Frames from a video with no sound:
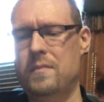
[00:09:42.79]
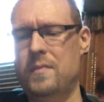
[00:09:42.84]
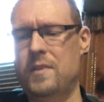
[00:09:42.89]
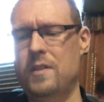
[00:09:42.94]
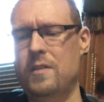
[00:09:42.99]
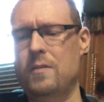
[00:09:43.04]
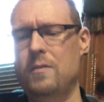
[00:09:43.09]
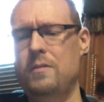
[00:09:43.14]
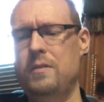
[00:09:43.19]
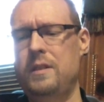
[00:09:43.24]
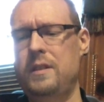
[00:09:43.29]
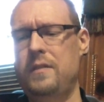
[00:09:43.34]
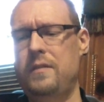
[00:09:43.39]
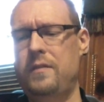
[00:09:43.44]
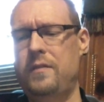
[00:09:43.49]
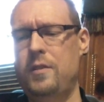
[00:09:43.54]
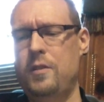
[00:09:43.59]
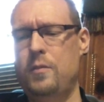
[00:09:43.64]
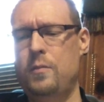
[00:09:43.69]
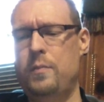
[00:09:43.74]
There are only a
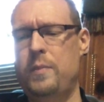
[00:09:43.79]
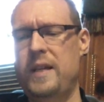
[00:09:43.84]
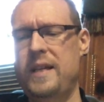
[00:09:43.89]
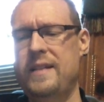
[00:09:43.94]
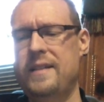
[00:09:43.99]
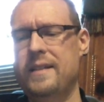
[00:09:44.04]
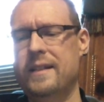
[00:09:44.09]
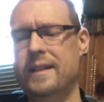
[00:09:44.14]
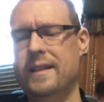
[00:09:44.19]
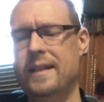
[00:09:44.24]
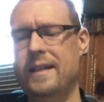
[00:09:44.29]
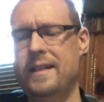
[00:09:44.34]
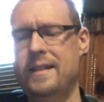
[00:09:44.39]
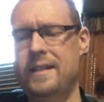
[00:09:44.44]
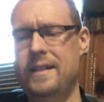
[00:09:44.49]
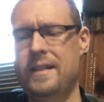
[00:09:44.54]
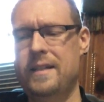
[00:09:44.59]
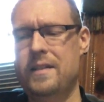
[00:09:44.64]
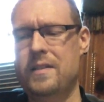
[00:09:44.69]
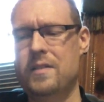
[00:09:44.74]
few basic
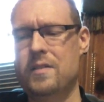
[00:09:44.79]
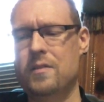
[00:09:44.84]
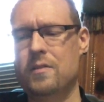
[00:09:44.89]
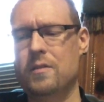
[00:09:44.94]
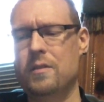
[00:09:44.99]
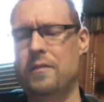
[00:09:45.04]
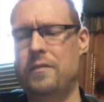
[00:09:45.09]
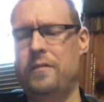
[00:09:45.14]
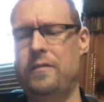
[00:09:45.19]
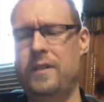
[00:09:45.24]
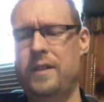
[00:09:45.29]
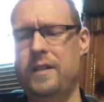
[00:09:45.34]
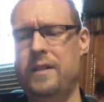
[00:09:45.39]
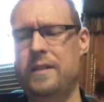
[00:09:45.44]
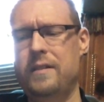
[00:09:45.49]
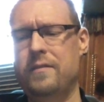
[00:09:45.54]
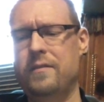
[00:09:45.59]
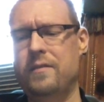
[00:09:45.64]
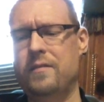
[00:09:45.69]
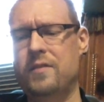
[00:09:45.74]
ideas that are
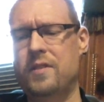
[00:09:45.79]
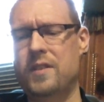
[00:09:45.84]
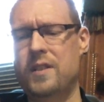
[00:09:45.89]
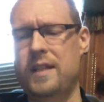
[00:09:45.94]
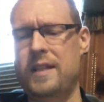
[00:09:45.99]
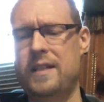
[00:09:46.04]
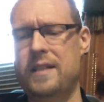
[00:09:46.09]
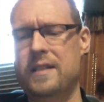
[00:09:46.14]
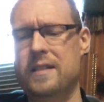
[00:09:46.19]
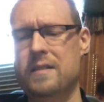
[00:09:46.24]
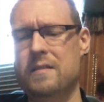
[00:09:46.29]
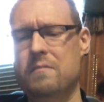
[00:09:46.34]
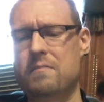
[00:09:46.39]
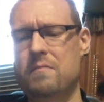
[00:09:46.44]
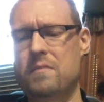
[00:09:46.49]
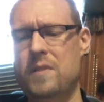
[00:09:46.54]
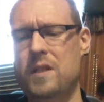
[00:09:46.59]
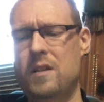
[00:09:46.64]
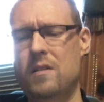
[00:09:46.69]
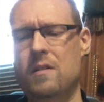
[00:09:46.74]
definitive of
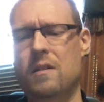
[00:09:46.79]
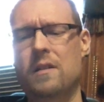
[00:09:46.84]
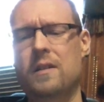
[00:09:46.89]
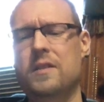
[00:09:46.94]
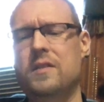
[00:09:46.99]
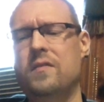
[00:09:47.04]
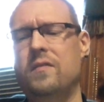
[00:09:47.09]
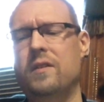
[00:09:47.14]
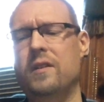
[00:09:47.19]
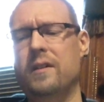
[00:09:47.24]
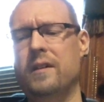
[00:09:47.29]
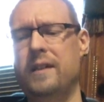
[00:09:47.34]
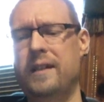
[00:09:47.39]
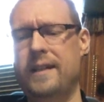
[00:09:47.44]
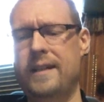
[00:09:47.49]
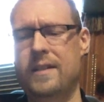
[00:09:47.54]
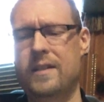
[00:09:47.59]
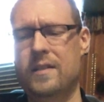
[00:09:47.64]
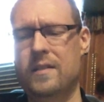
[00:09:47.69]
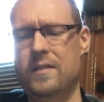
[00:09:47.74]
Satanism in all its
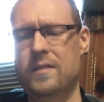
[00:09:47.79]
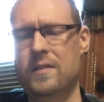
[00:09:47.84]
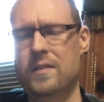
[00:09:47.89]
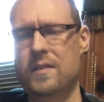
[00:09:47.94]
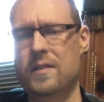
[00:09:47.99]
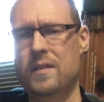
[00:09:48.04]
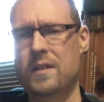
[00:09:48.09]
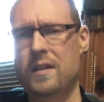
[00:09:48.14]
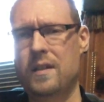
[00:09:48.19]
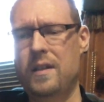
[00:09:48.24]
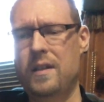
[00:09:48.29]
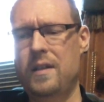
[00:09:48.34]
variations.